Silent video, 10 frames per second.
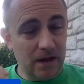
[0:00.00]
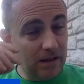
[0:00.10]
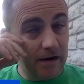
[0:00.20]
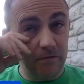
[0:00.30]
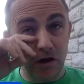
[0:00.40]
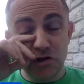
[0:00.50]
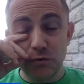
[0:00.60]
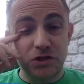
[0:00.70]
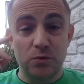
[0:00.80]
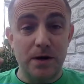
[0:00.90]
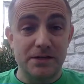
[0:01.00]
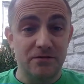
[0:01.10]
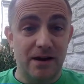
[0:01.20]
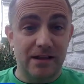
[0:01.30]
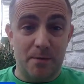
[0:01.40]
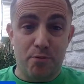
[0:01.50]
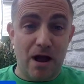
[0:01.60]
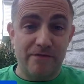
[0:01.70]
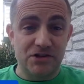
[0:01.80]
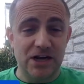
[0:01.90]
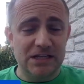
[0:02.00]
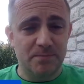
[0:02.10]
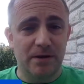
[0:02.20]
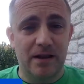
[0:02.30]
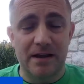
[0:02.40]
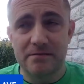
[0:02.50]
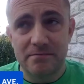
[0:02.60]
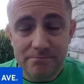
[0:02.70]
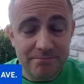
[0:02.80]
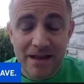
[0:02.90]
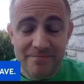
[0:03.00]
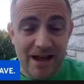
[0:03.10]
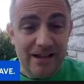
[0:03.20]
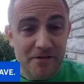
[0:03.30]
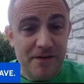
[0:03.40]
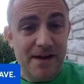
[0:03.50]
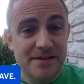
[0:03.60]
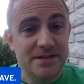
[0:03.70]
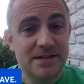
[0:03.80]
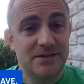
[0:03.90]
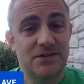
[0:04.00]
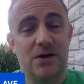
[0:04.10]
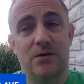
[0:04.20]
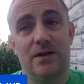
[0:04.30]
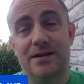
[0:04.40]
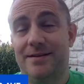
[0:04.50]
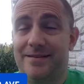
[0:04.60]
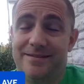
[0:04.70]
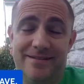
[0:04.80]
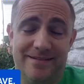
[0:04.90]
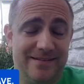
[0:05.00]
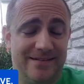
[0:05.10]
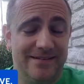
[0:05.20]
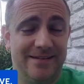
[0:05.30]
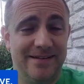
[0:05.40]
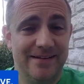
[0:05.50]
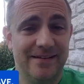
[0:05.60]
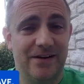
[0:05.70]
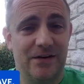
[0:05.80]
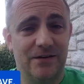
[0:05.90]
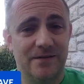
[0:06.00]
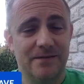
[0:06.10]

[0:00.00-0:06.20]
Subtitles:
A lot of luxury suites, right? A lot of private jets, but like not a lot of fans. So, you know.